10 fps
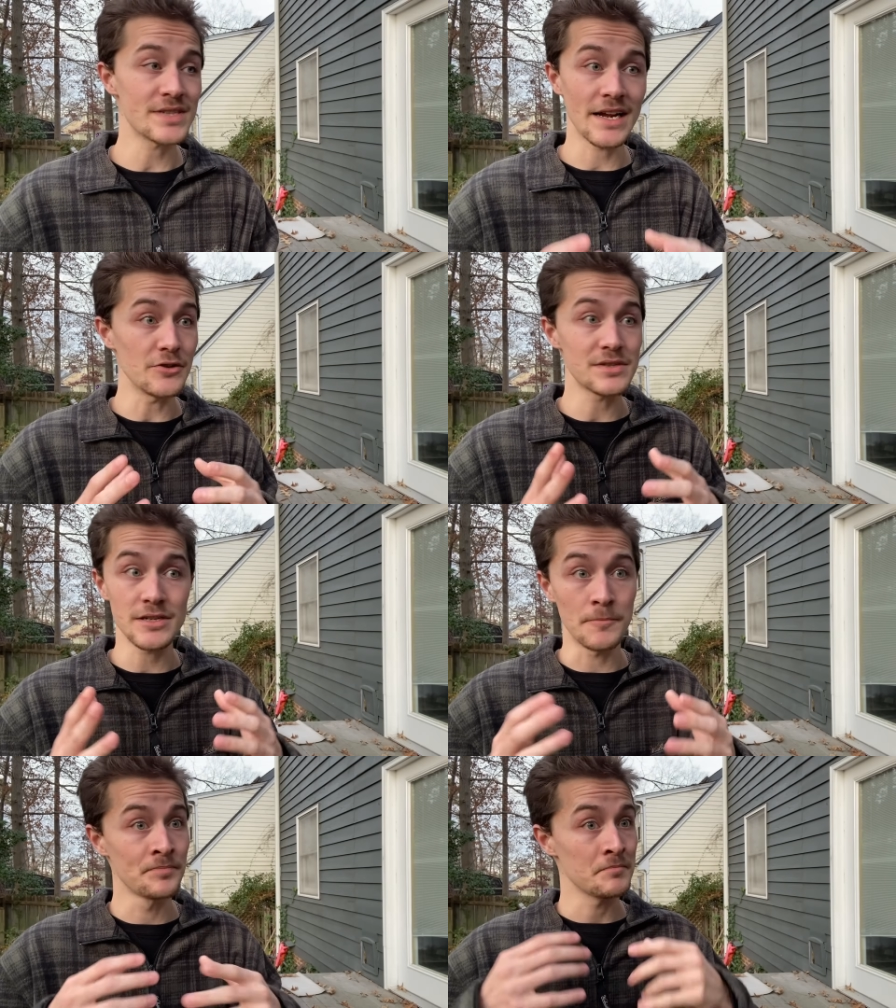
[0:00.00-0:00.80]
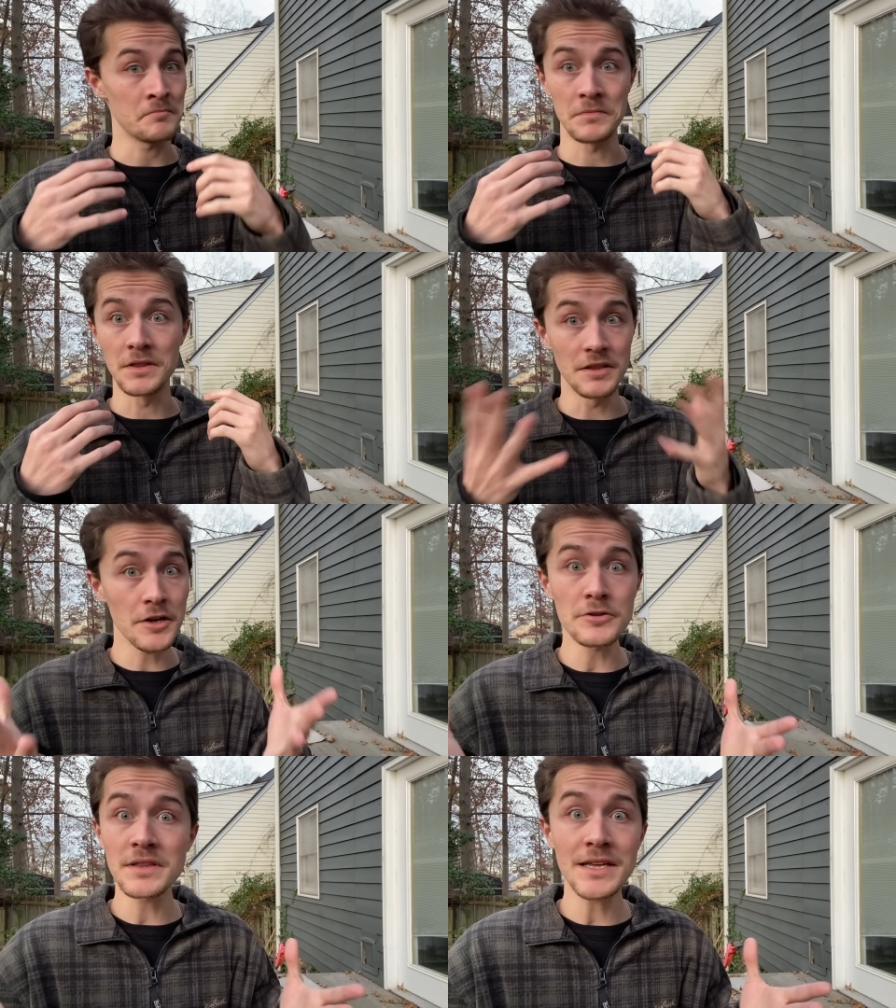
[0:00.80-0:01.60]
I used to
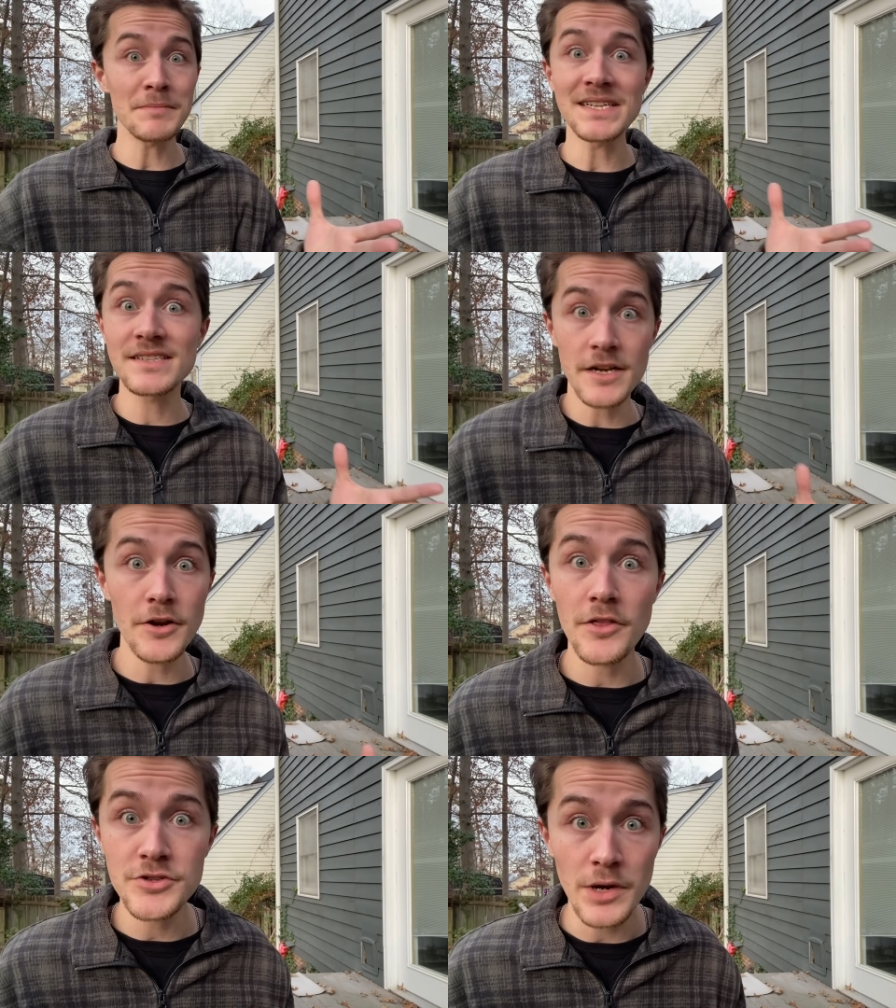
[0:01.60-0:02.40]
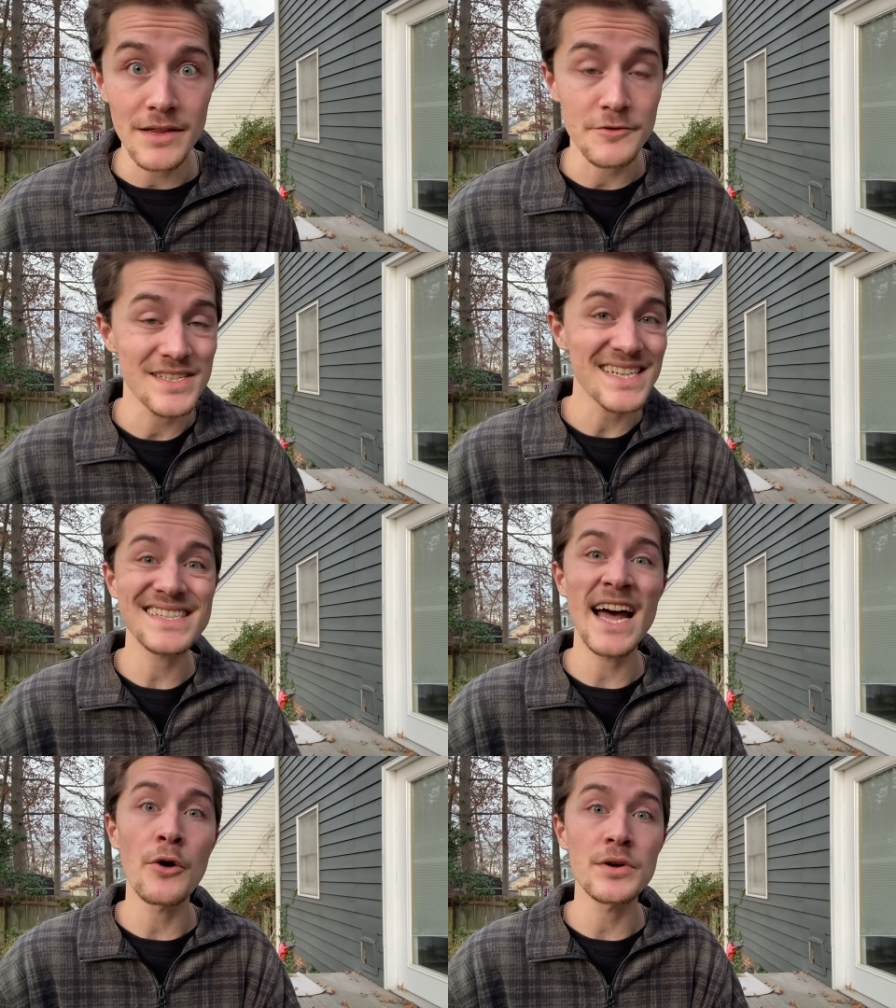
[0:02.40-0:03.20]
literally be sitting on the toilet for 6
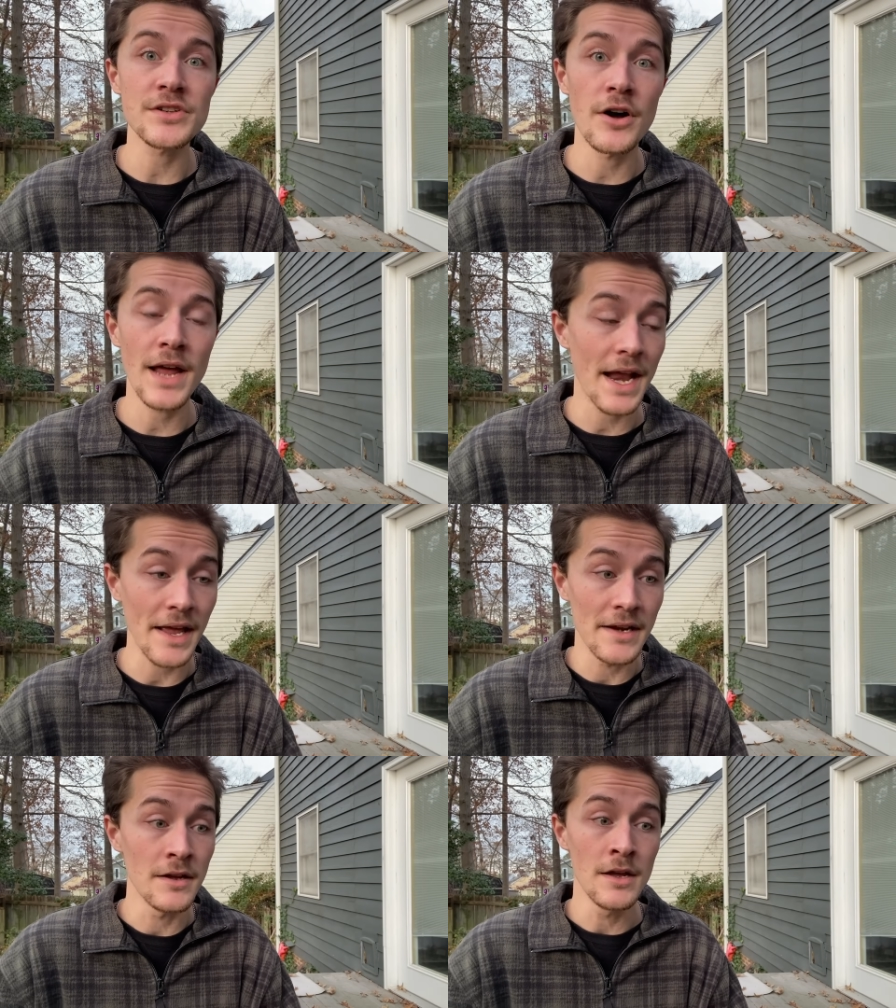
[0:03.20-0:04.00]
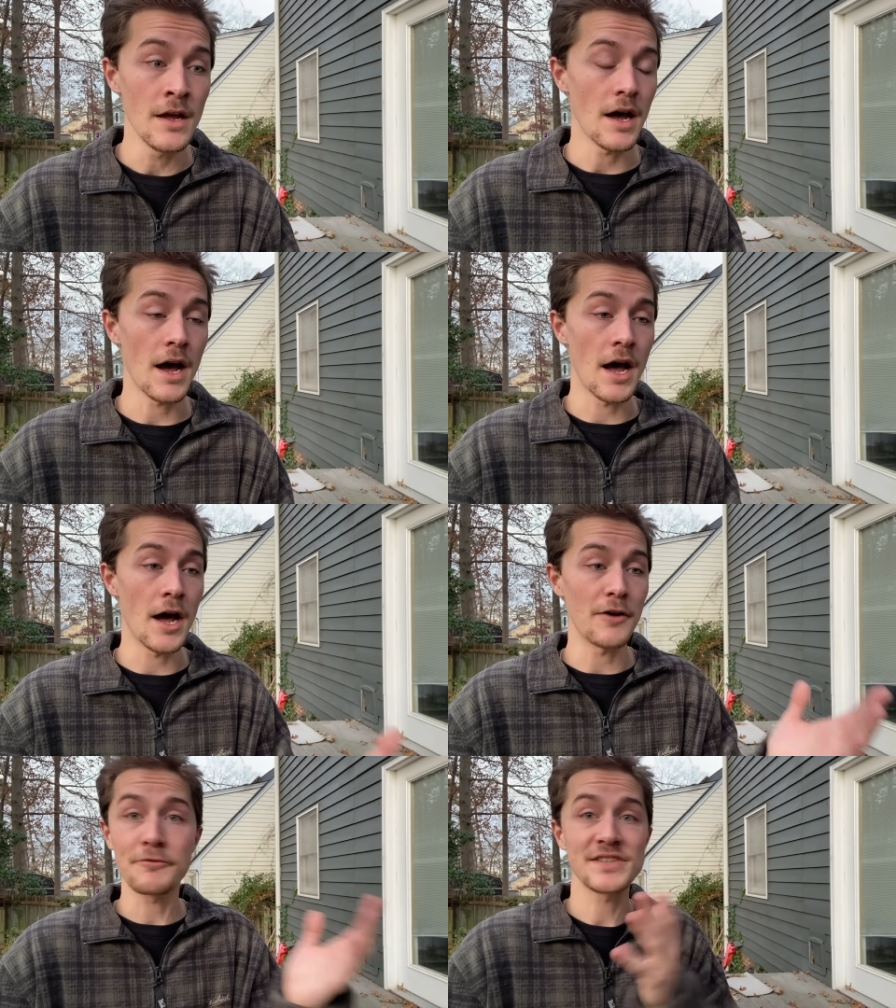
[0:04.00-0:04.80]
hours at end
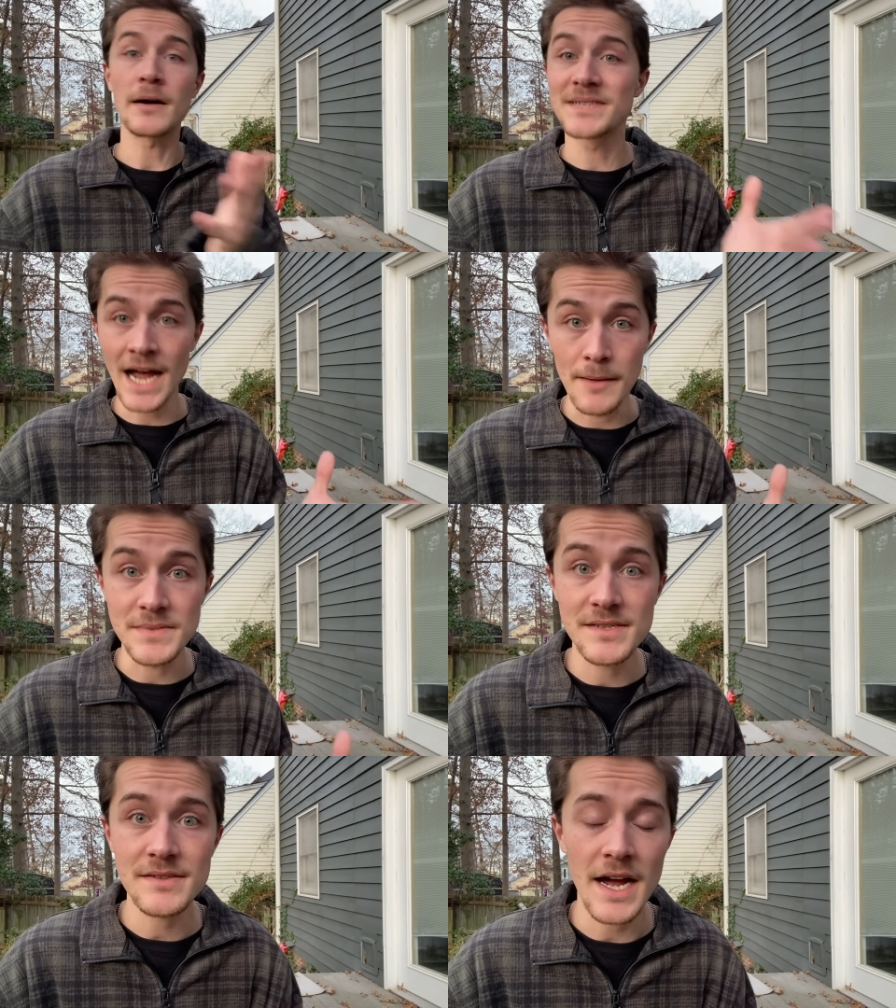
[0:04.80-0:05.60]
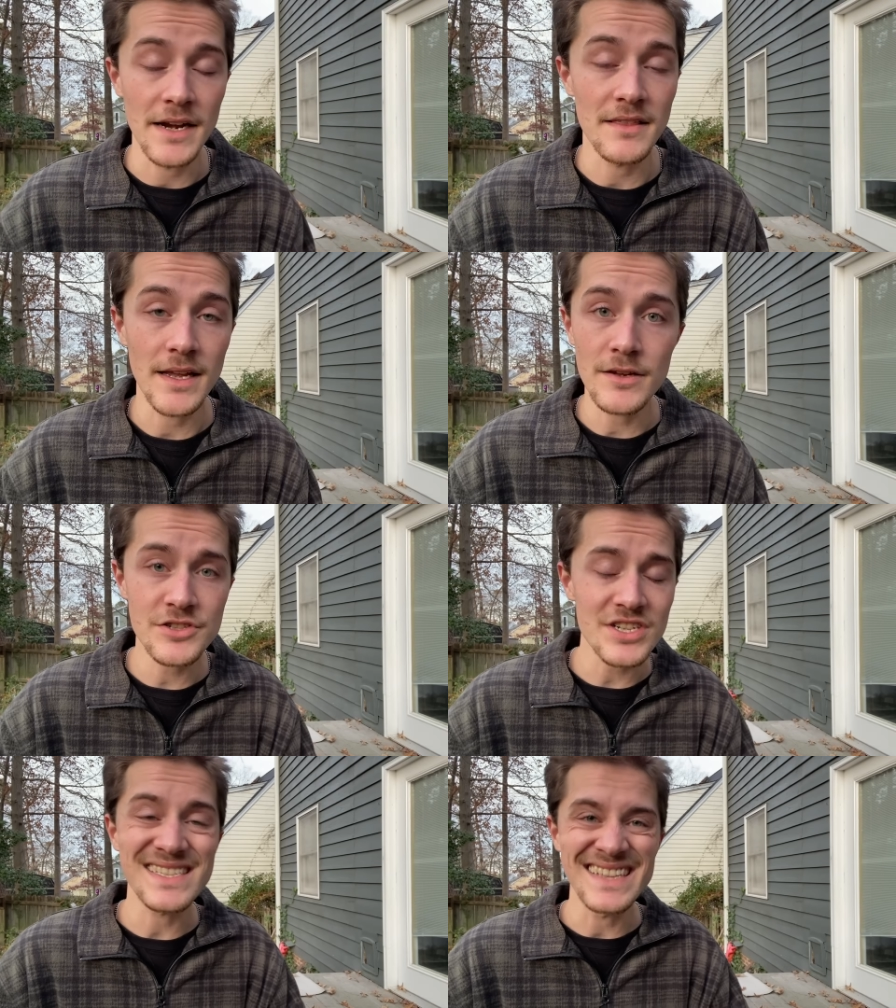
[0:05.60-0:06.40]
for sometimes kind of thing. It was
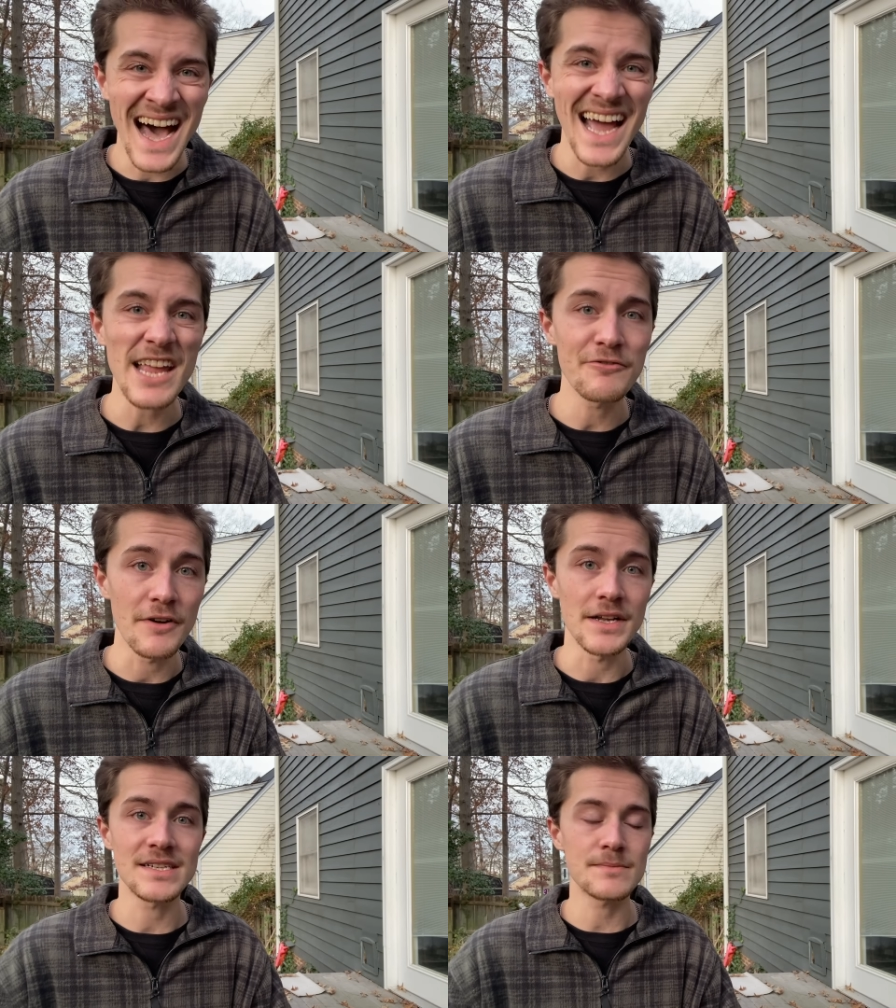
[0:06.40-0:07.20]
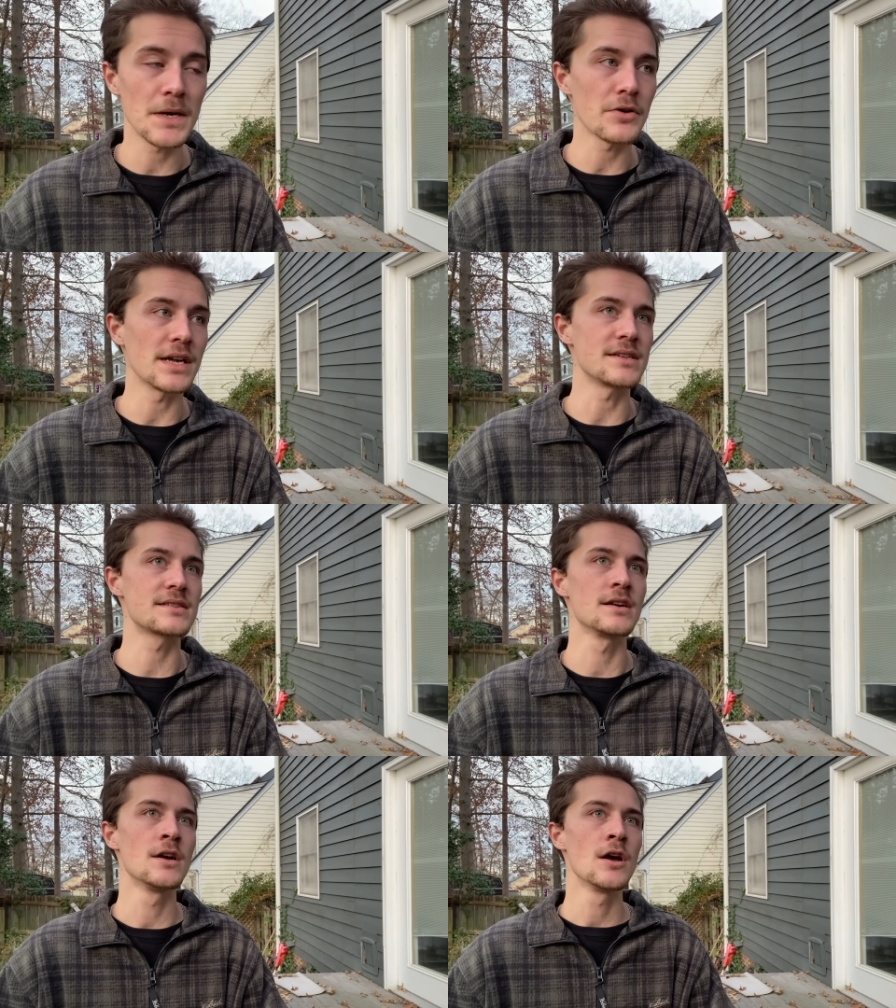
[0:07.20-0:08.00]
just not a fun experience.